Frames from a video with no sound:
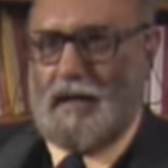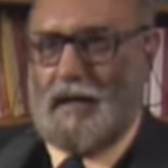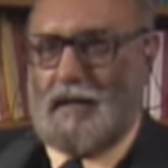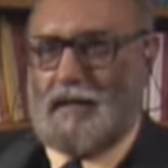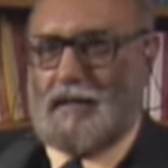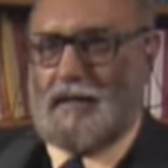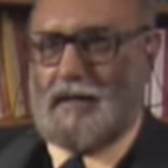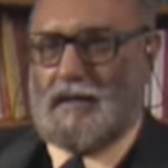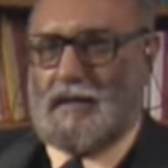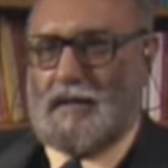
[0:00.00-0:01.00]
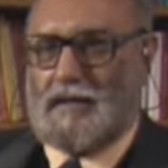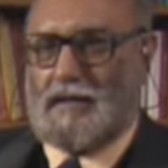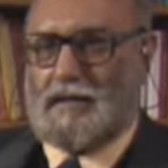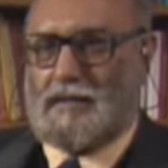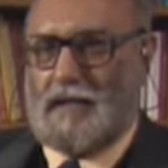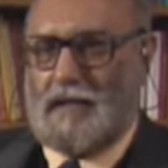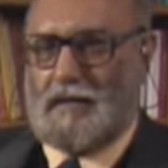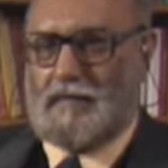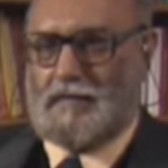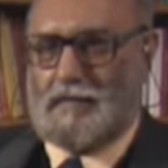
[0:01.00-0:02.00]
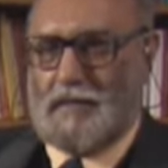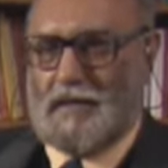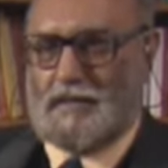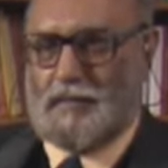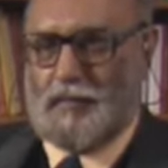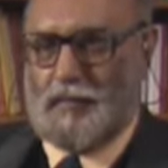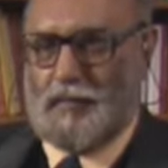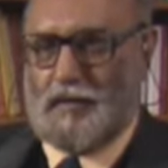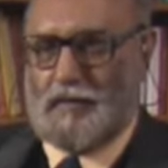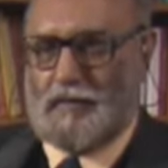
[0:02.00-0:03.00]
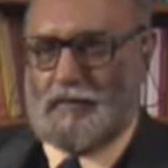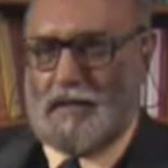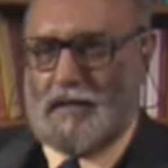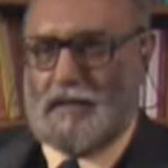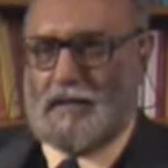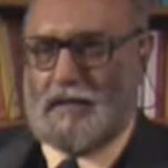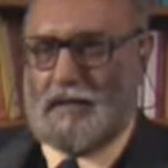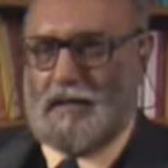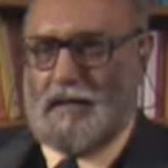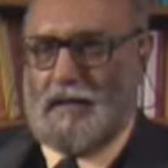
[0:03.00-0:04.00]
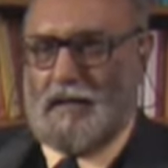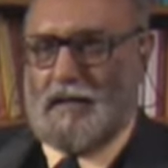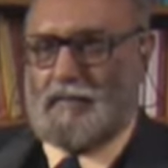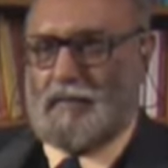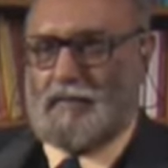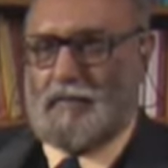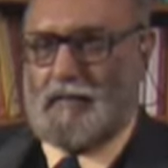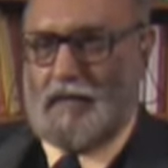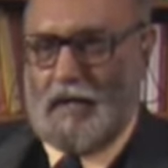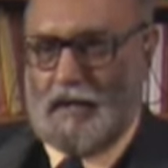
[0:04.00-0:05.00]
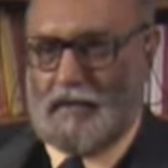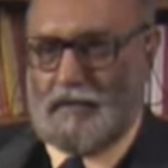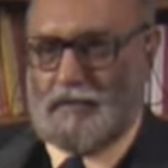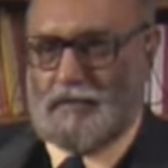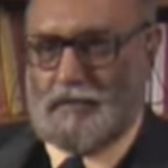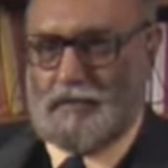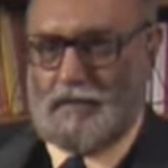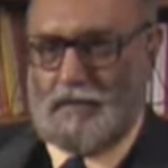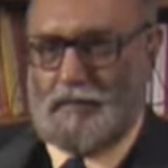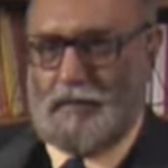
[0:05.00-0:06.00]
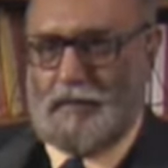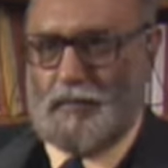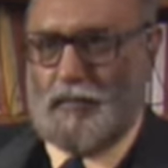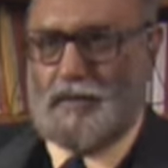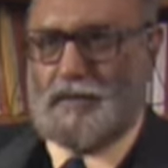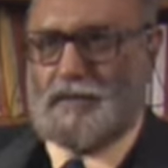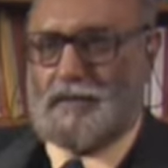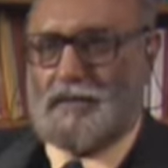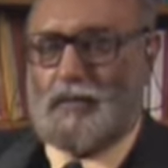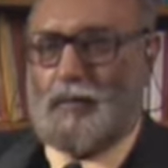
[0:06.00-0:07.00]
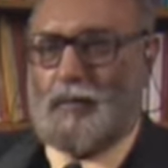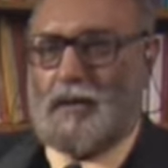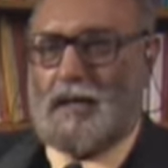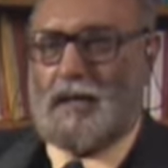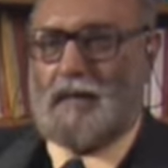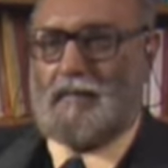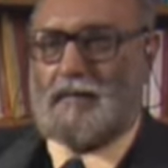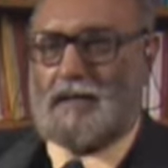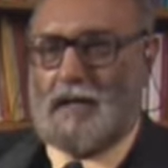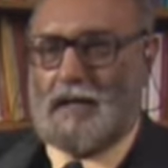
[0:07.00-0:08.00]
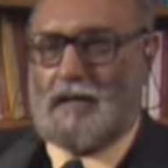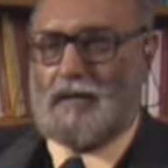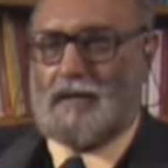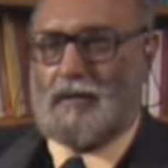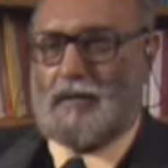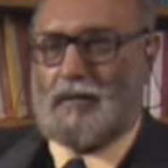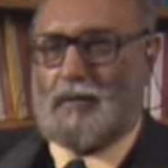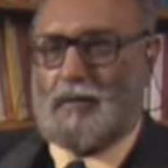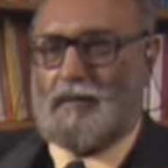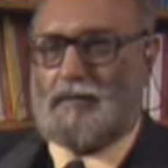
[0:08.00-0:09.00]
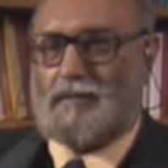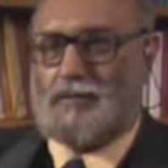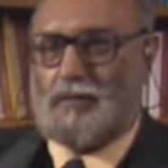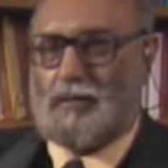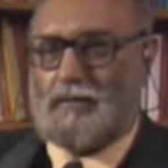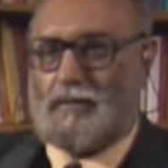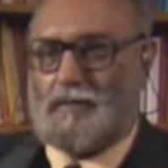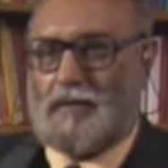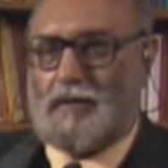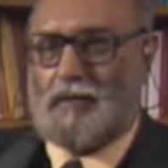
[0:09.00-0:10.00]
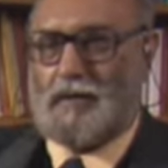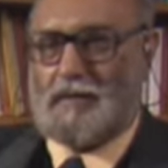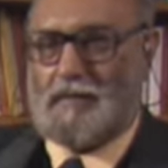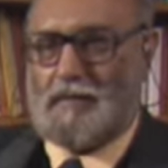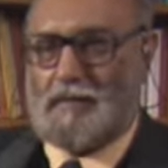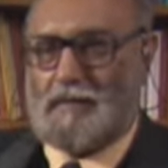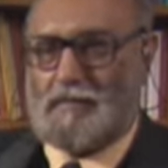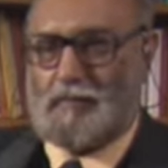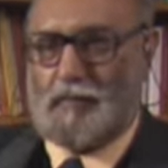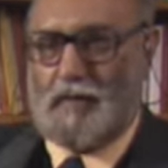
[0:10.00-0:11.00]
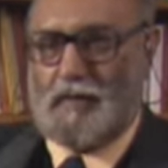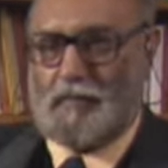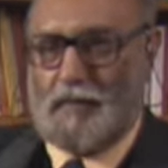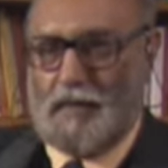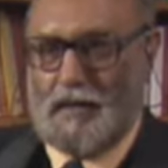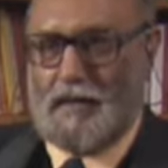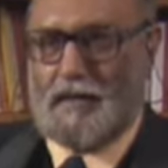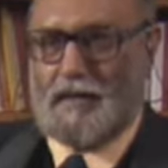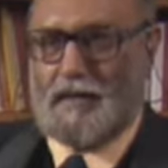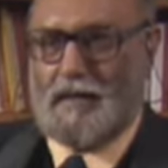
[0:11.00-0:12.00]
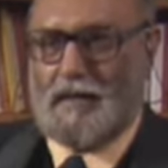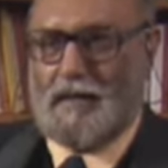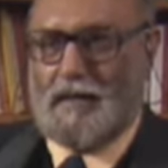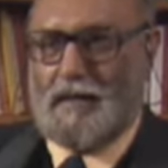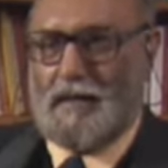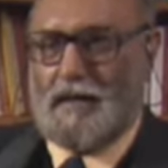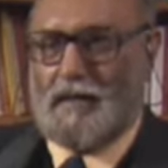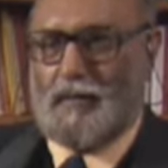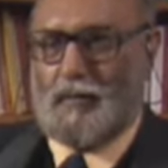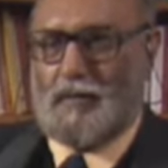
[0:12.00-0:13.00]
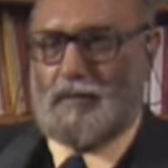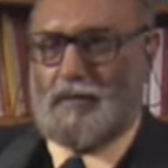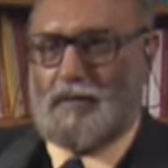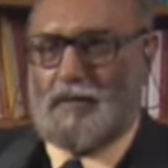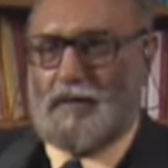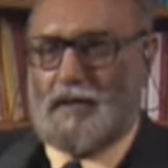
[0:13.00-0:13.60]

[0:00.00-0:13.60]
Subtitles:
And I think Teller was the biggest proponent of that. And one would have liked it to succeed, but the point is that nobody had ever tried it, or nobody was sure of the radioactivity which would be left behind, and nobody would,